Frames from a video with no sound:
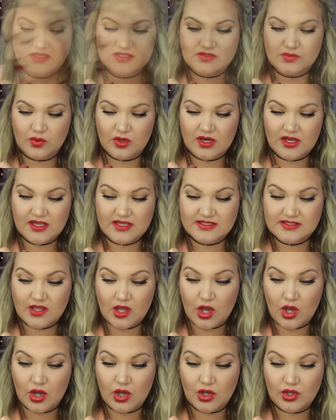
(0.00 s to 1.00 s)
This one is
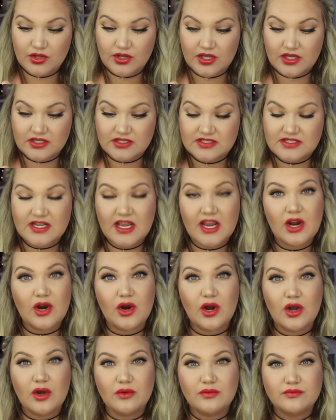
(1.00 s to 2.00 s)
called
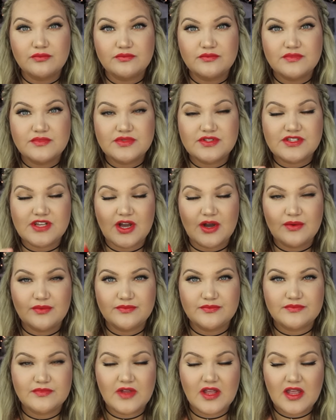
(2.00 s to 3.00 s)
Tarot, so
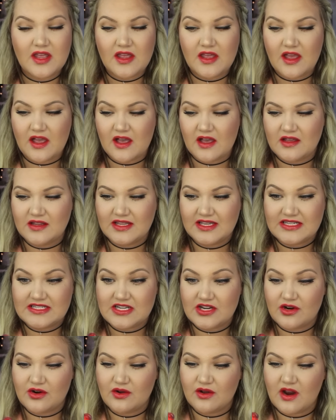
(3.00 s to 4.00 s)
uh, like
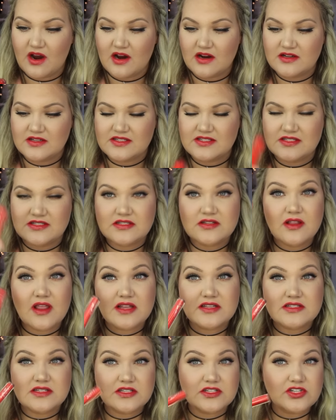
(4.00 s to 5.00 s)
tarot cards. So
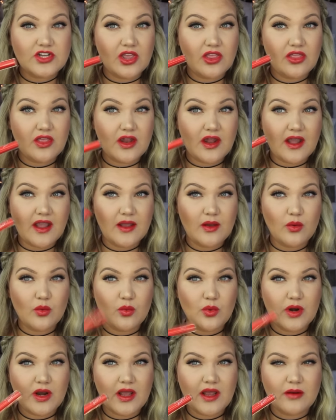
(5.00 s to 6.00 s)
that's the shade that I
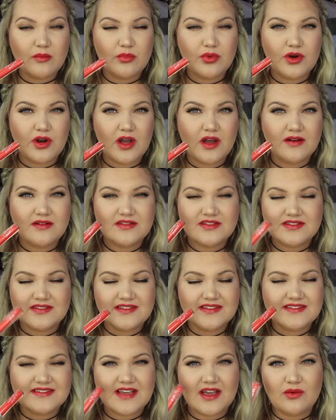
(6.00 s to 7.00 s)
went ahead and put on just
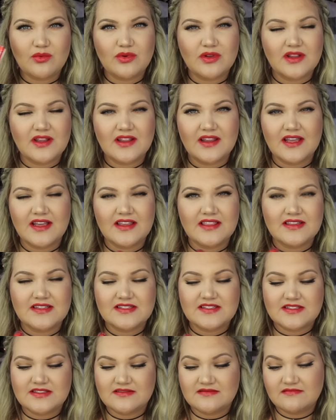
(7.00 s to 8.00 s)
because I really like
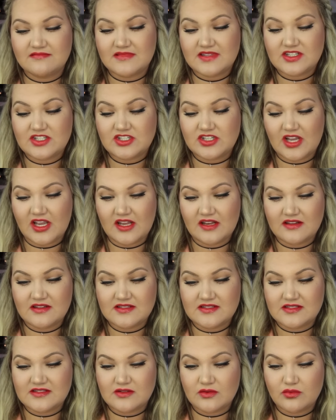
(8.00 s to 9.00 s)
this this shade.
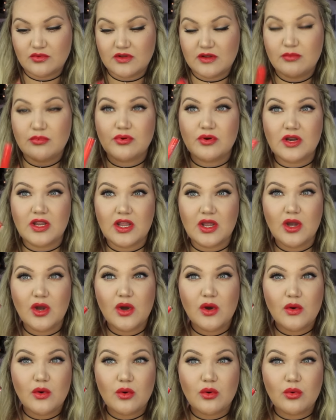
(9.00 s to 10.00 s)
This is a really pretty
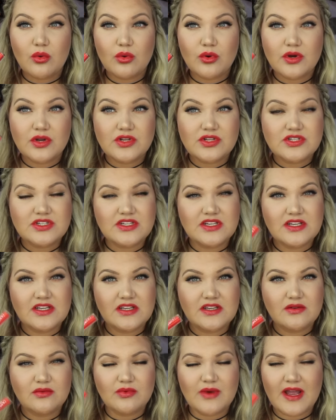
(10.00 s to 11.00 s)

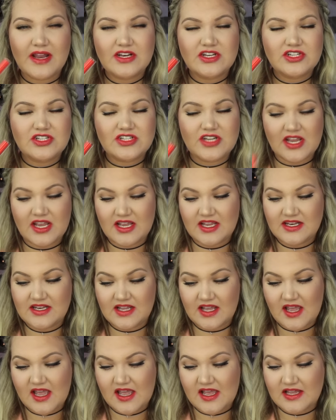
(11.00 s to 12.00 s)
orangey red shade,
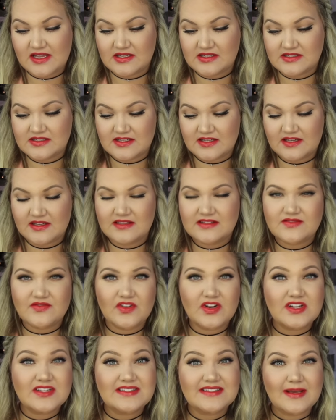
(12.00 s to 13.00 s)
and uh, it's
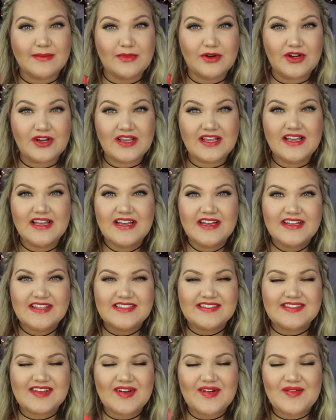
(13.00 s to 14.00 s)
very summery.
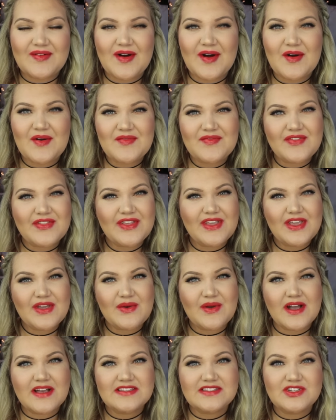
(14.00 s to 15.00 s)
So hopefully you
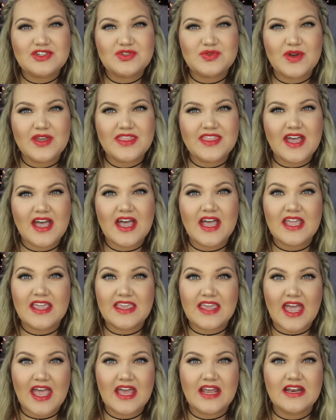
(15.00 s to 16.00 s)
guys enjoyed that.
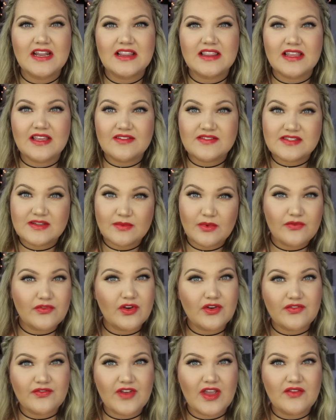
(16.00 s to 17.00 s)
Again, leave some of
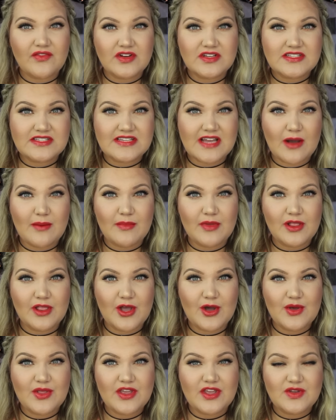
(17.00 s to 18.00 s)
your favorites down
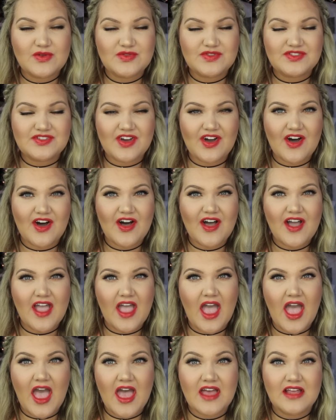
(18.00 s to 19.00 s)
below that you saw,
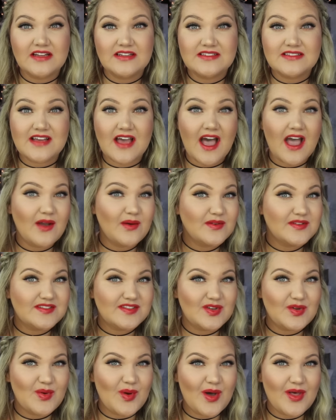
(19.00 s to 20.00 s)
and I will
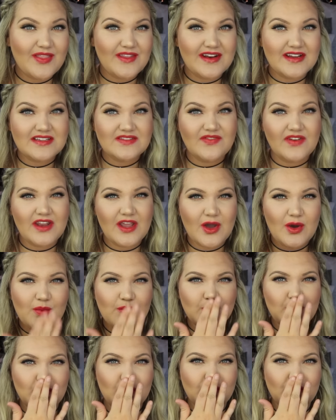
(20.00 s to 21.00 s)
see you all in the next video.
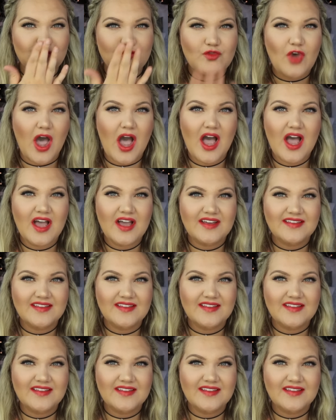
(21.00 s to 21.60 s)
Mwah.